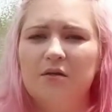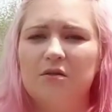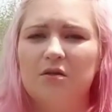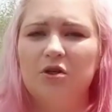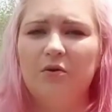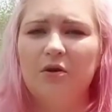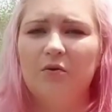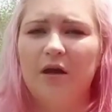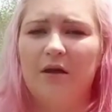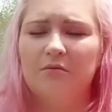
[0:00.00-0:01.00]
So showing you
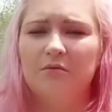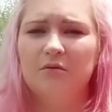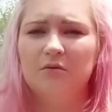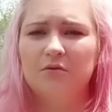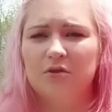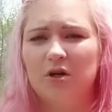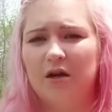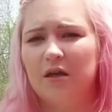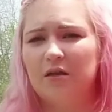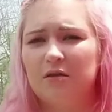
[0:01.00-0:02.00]
again, just try
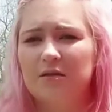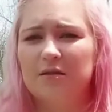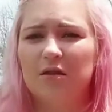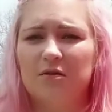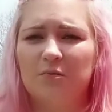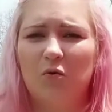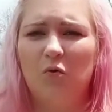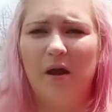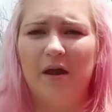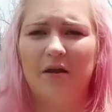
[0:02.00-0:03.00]
and get nice and close. I'm going to
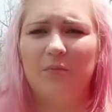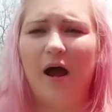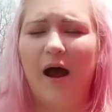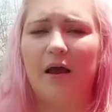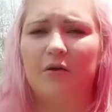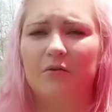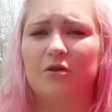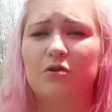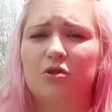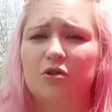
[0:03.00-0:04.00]
hold my hand up higher than
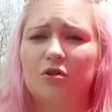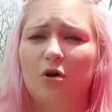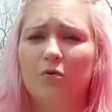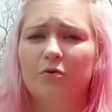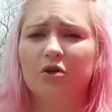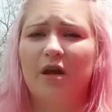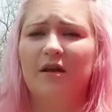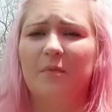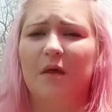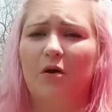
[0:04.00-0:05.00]
you should. Don't hold your hand
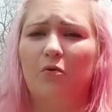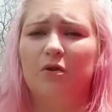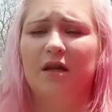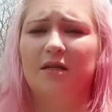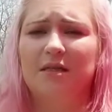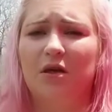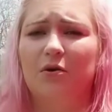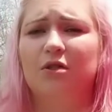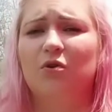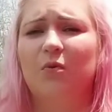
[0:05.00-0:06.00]
up there. Hold it nice and low
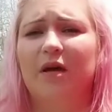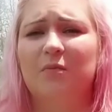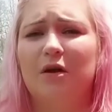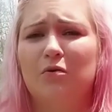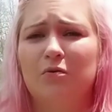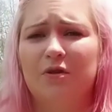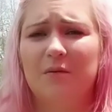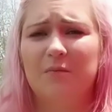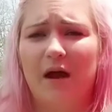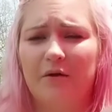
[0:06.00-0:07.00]
at your waist. But I'll hold it
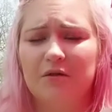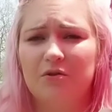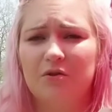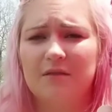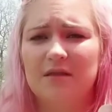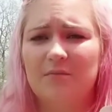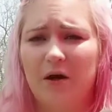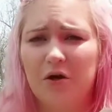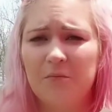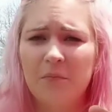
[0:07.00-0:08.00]
up higher so you can see
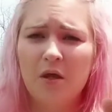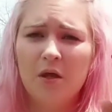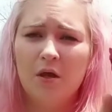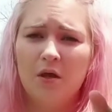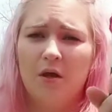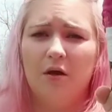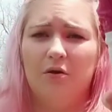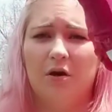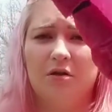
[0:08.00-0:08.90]
better. And you're gonna